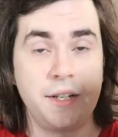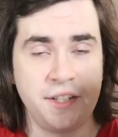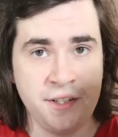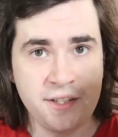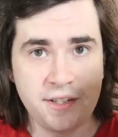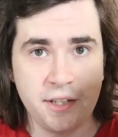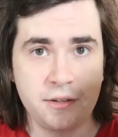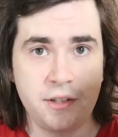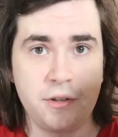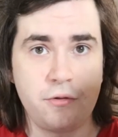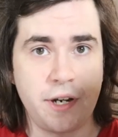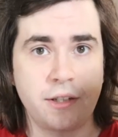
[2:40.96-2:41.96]
I
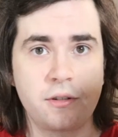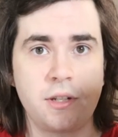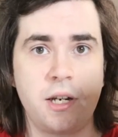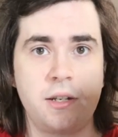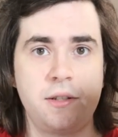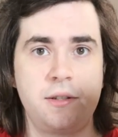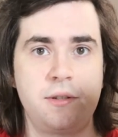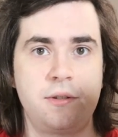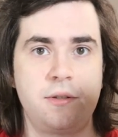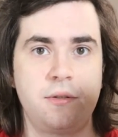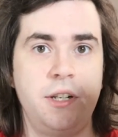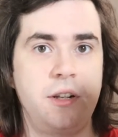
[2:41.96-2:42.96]
instantly recognized
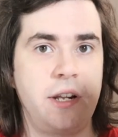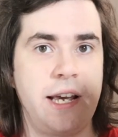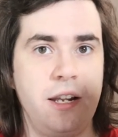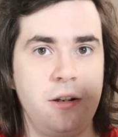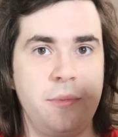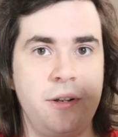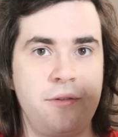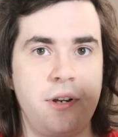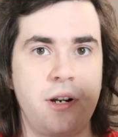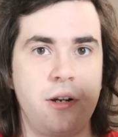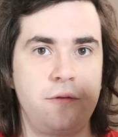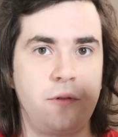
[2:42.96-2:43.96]
a little element that
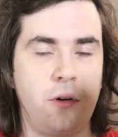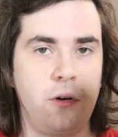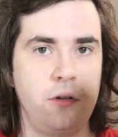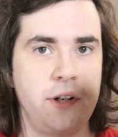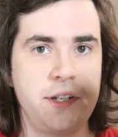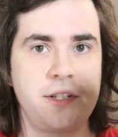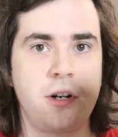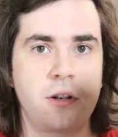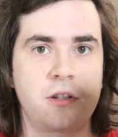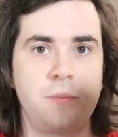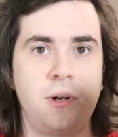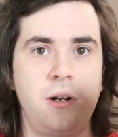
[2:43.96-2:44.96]
I've already
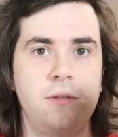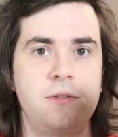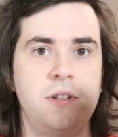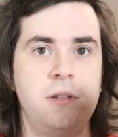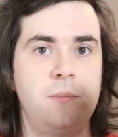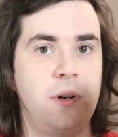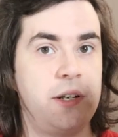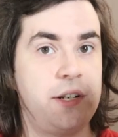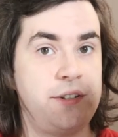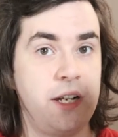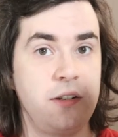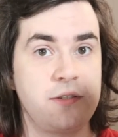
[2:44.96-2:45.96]
talked about in my
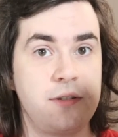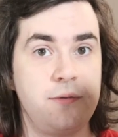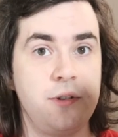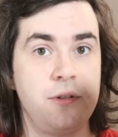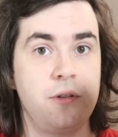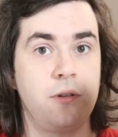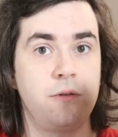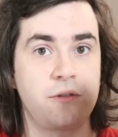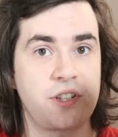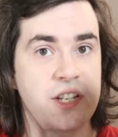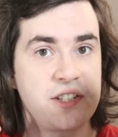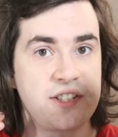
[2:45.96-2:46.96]
analysis video of
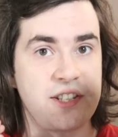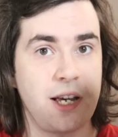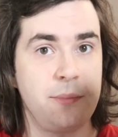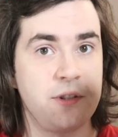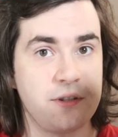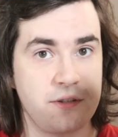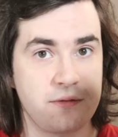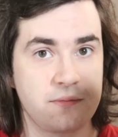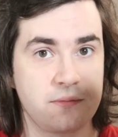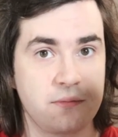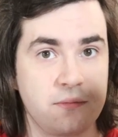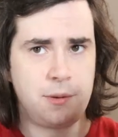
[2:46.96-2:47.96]
King Salmonid.
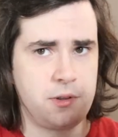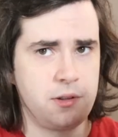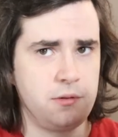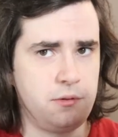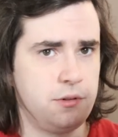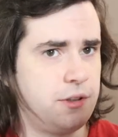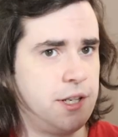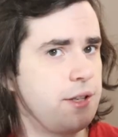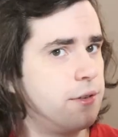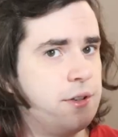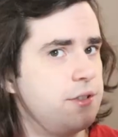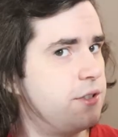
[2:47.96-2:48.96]
I'm gonna
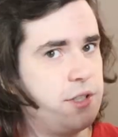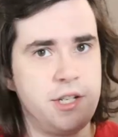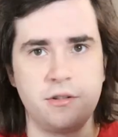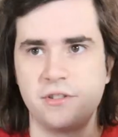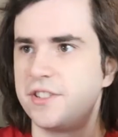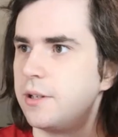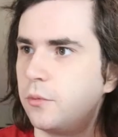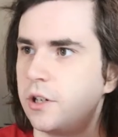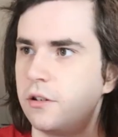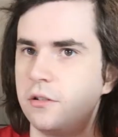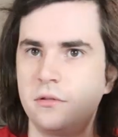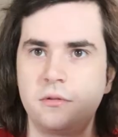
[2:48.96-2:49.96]
link that here
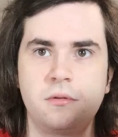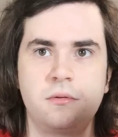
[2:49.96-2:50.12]
somewhere.